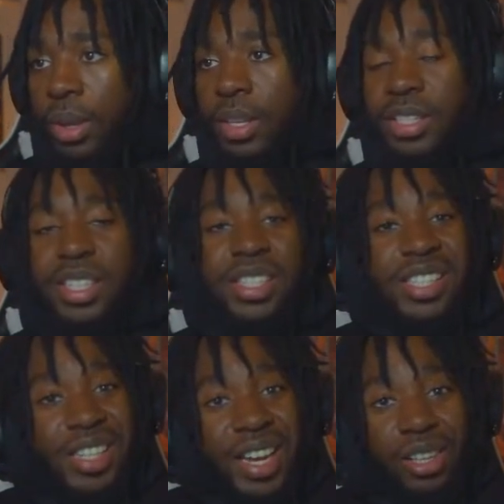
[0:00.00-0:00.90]
Since he
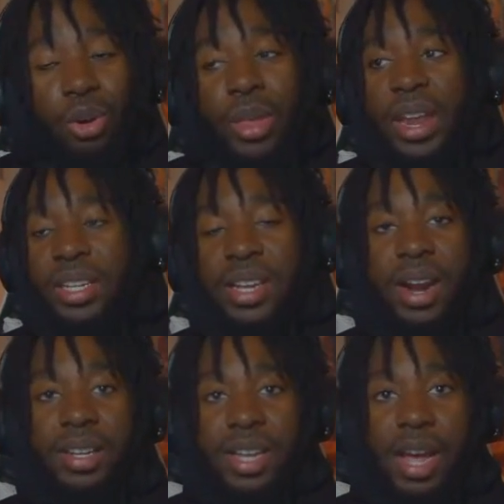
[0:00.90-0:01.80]
stayed low that
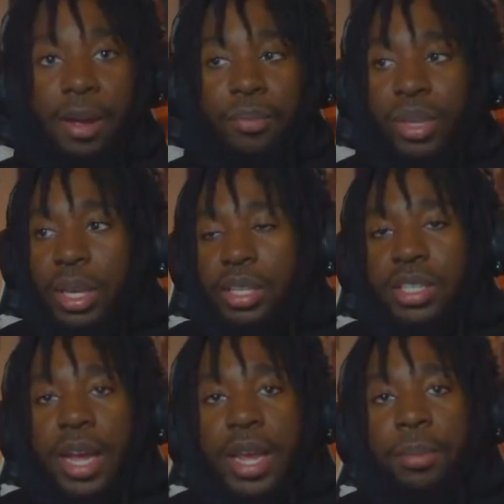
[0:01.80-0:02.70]
entire time, he is
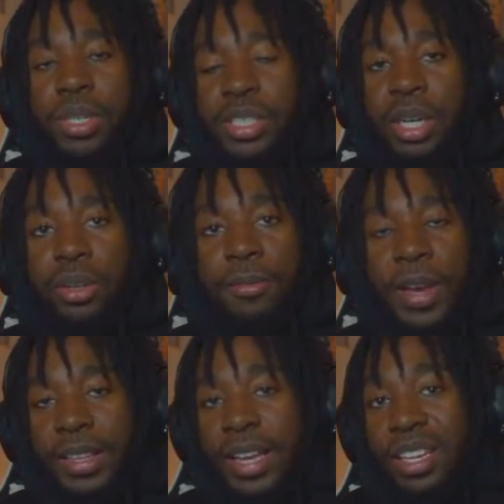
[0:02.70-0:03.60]
not able to sell the
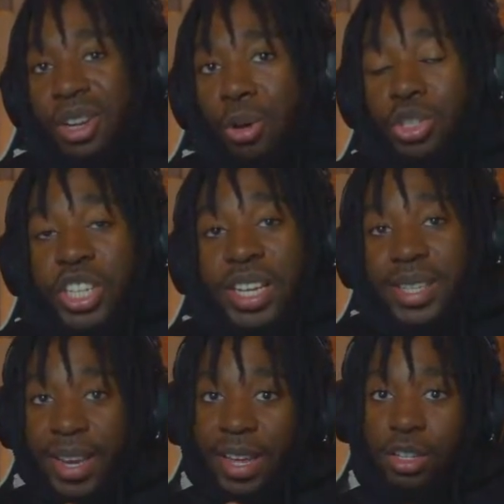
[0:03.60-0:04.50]
fact that he knows Shea's
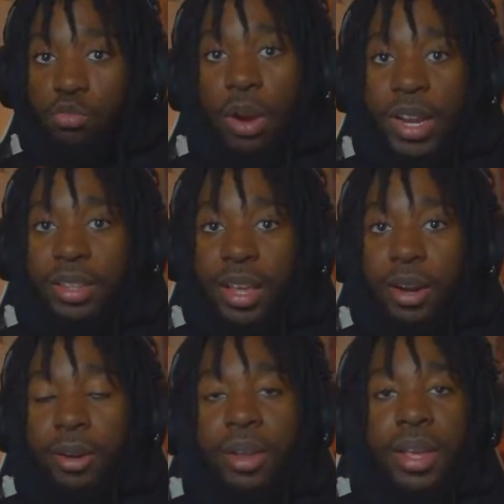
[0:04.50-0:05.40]
hand is right
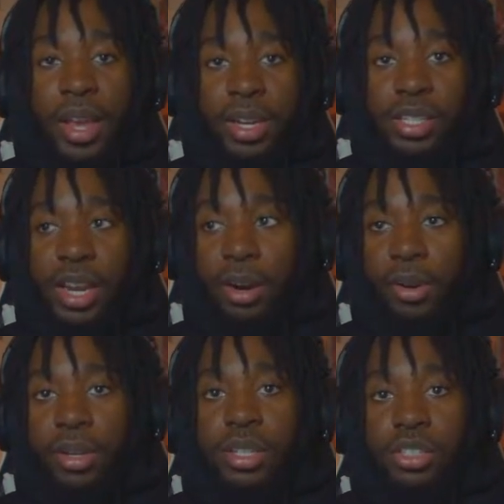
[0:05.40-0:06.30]
there in this
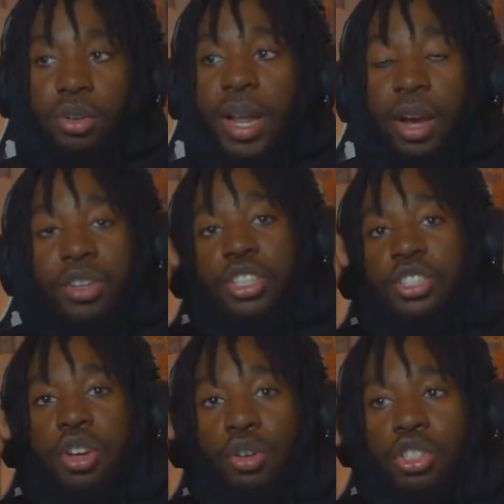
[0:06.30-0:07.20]
area. So now he
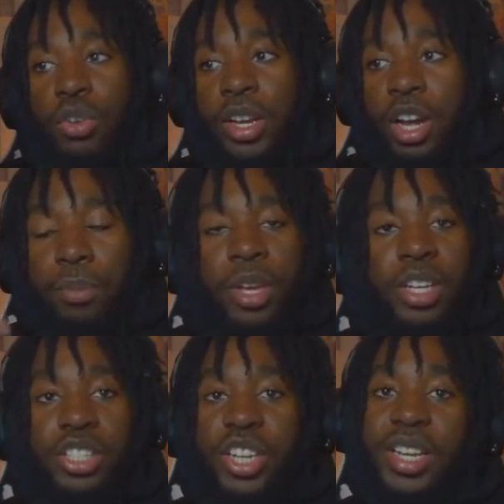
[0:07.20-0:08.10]
just goes straight up.
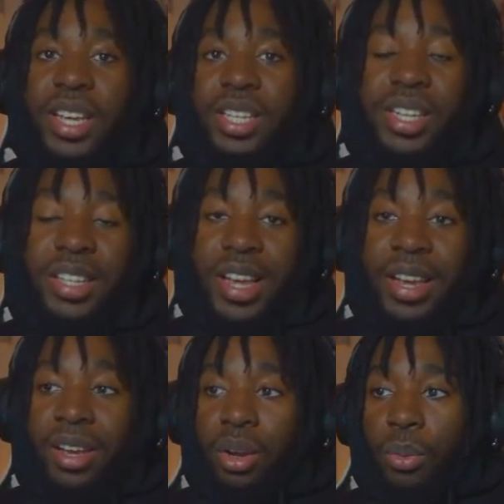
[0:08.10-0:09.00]
Shea can't take that
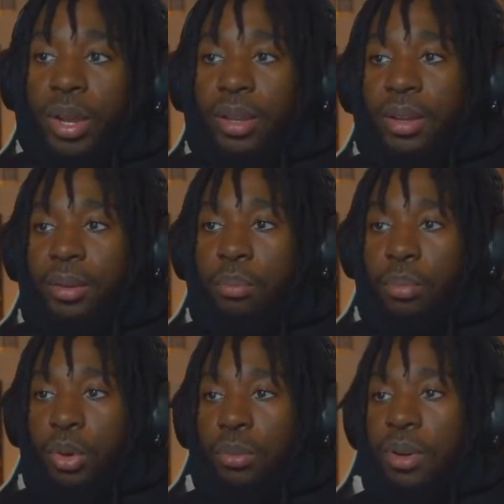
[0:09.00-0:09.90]
hand away.
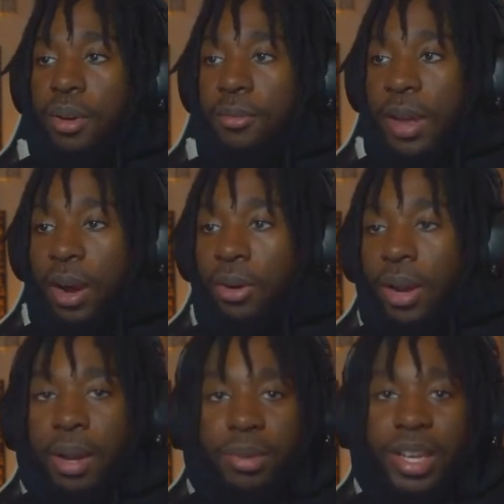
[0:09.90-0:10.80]
Boom.
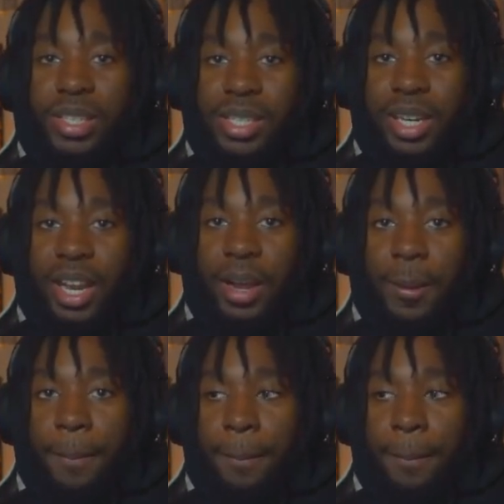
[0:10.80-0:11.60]
Foul. I'm getting to the line.